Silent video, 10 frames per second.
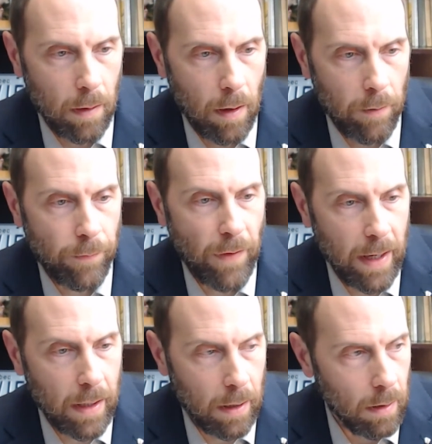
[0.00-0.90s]
a
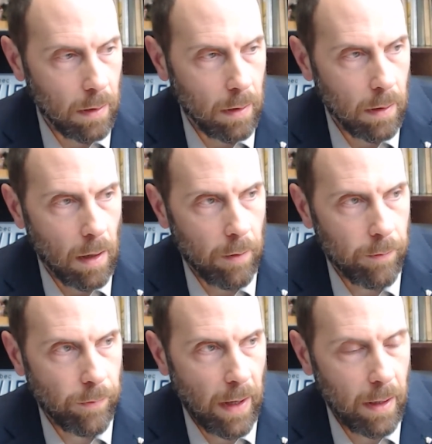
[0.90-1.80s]
fake
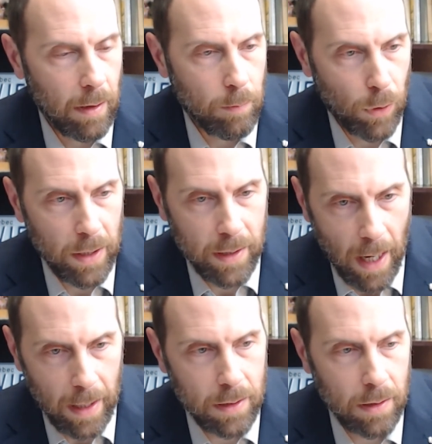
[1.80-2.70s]

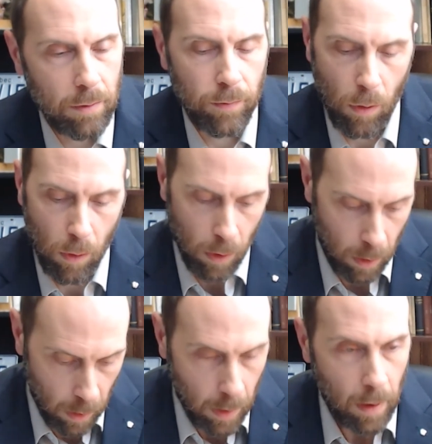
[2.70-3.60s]
pretext
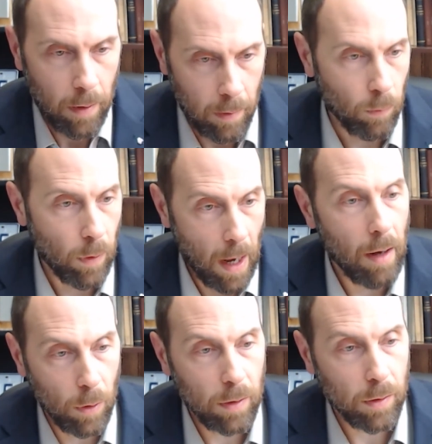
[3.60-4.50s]
for what
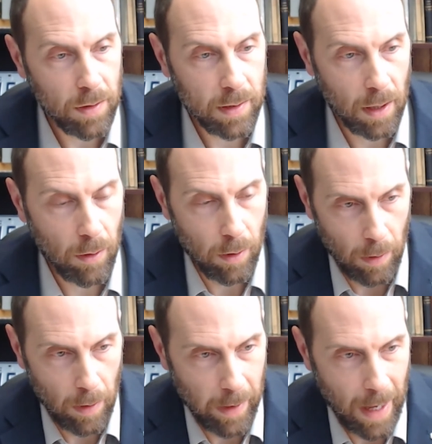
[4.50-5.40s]
I would consider
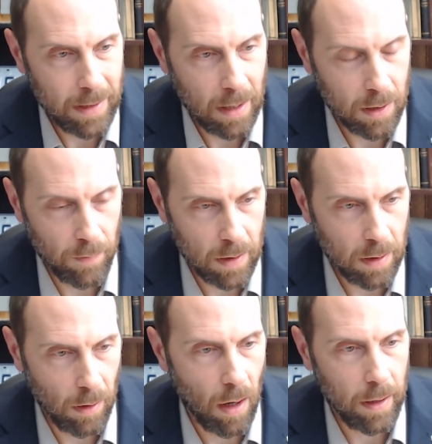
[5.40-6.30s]
the essence of
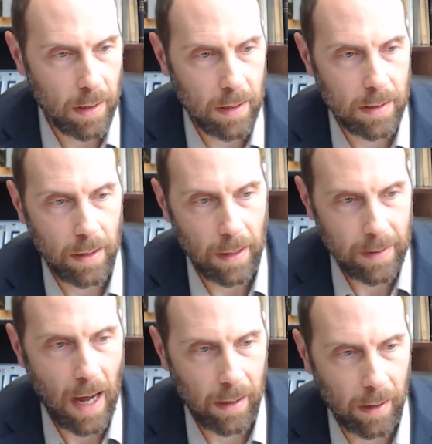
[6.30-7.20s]
this law is an
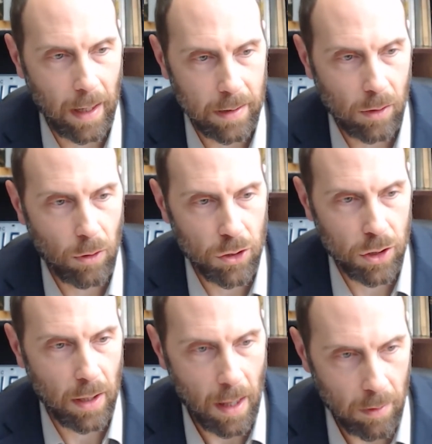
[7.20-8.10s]
attack against
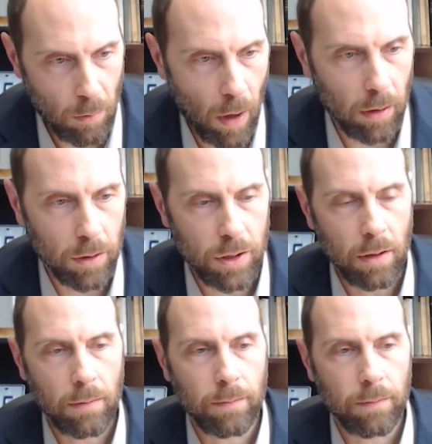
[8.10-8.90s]
Christian anthropology.